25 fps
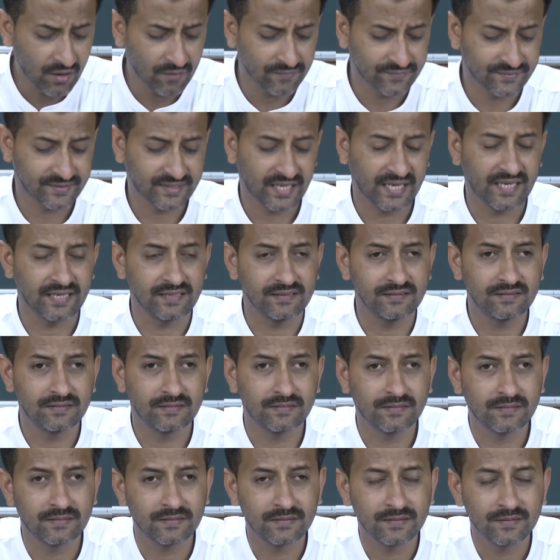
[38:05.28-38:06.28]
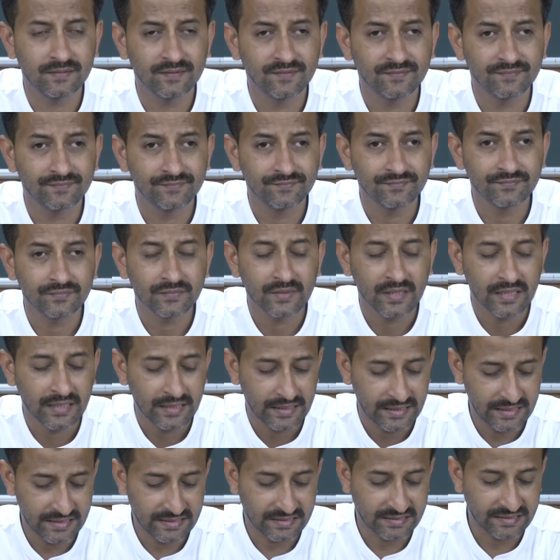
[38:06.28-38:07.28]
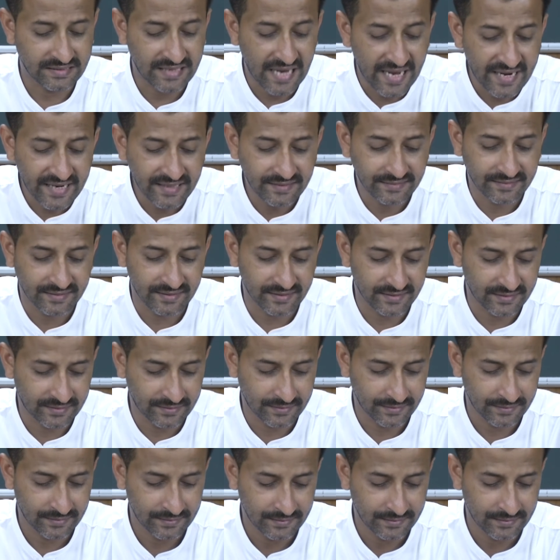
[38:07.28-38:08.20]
of science is guaranteed